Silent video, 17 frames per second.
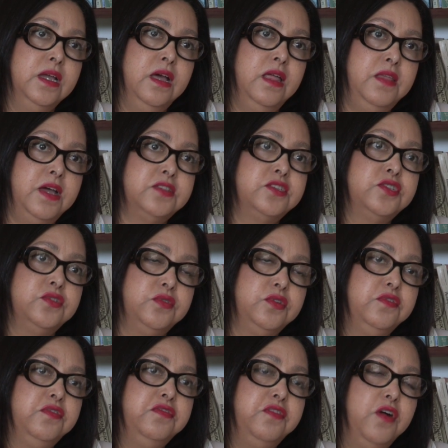that
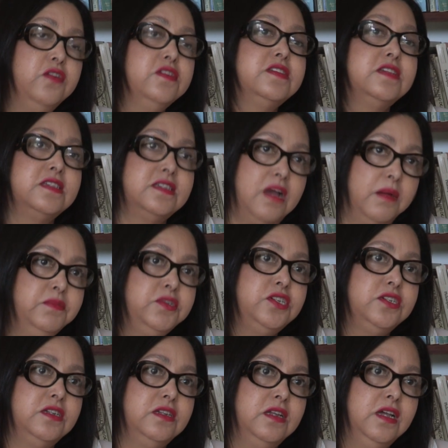sort of false
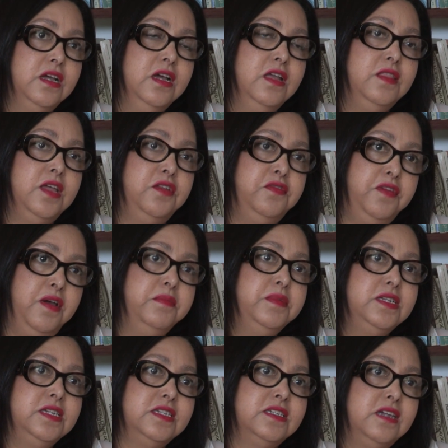assumption that
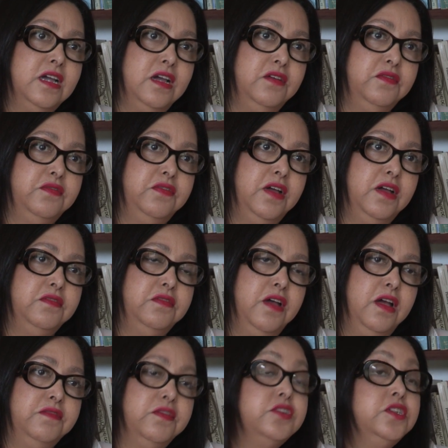feminists have
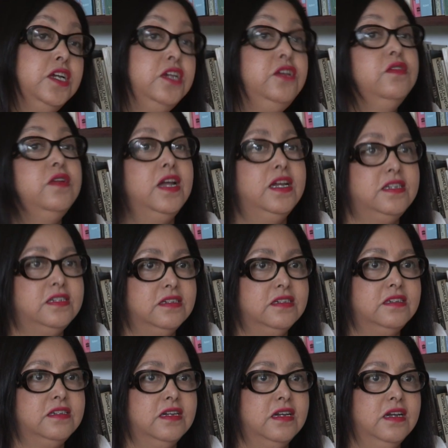
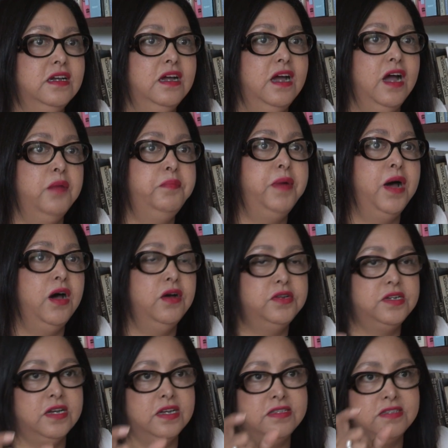articulated
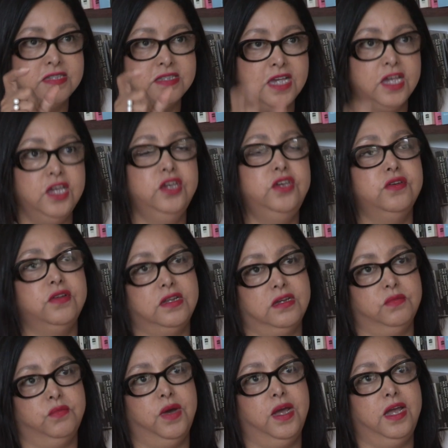about a
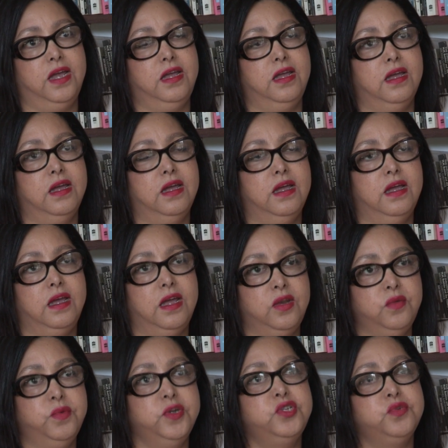singular way
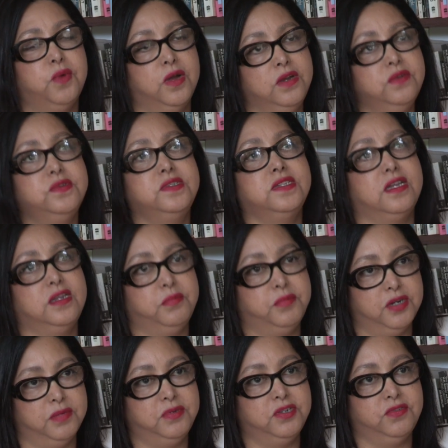in which one looks at a
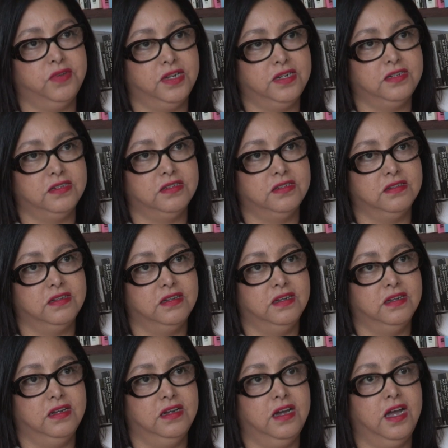perpetrator.
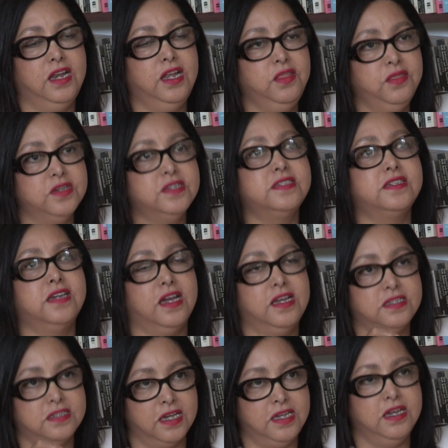And in this
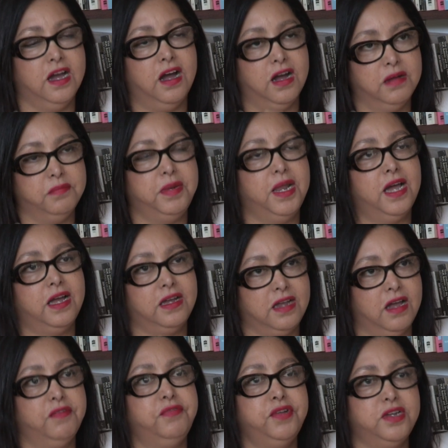case, a young black
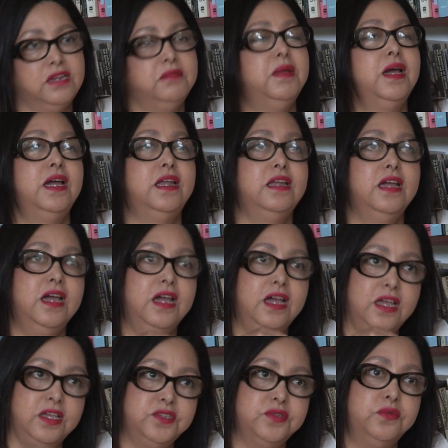African man
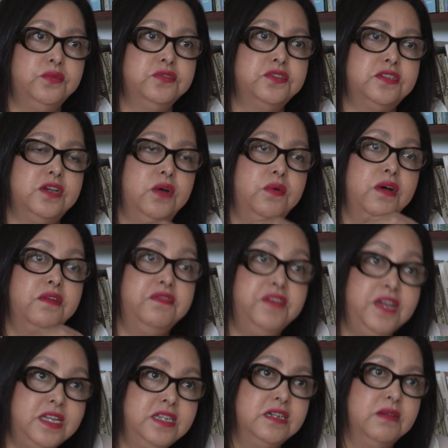is also a
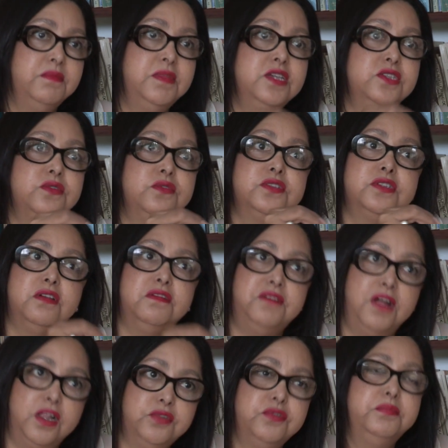victim. There's also
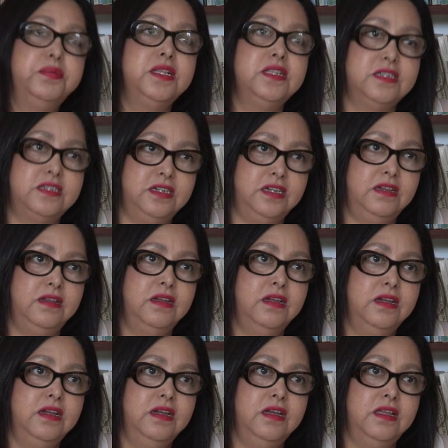vulnerability.
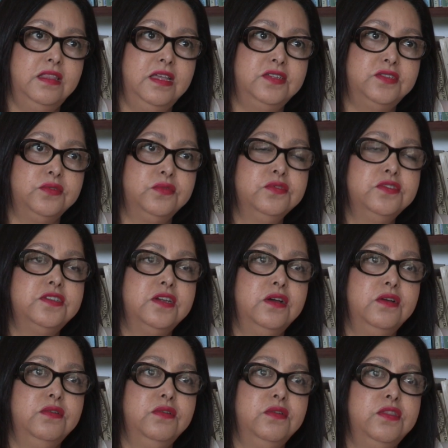There's
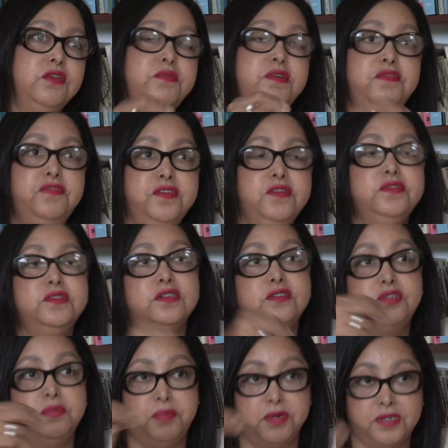also the
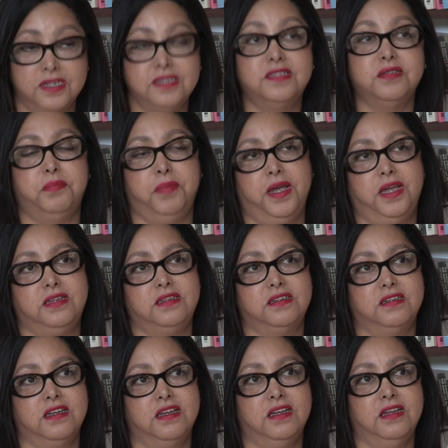refusal to
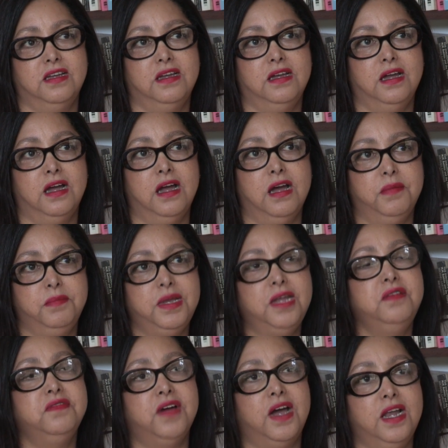participate
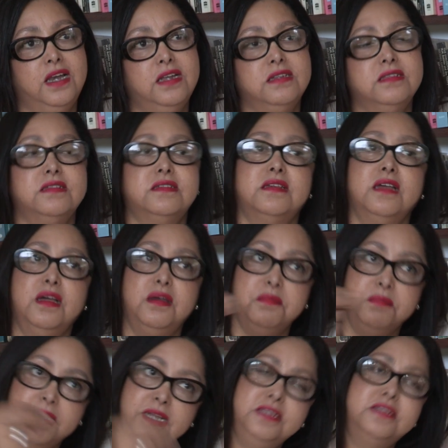in violence
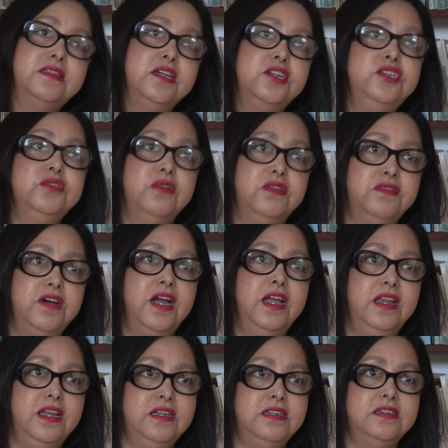means that you are
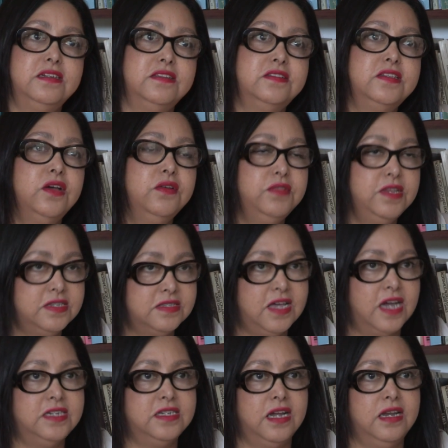violated. So there's
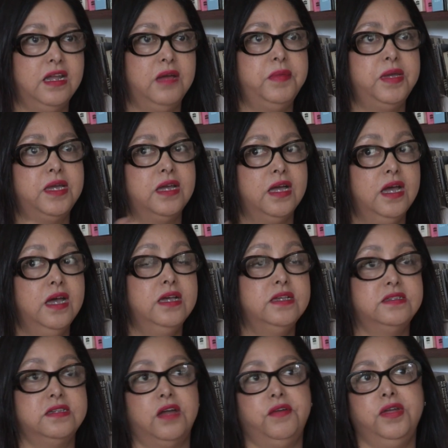that dynamic.
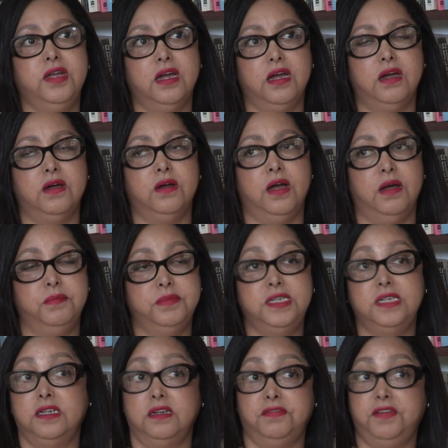Zaria
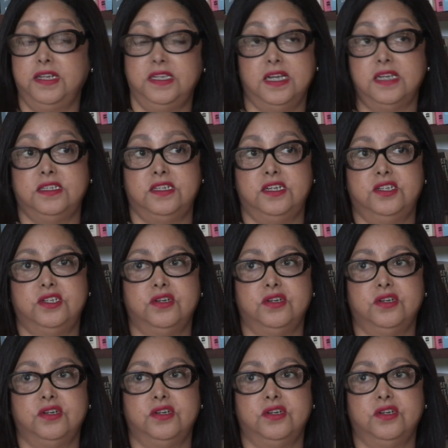did a fantastic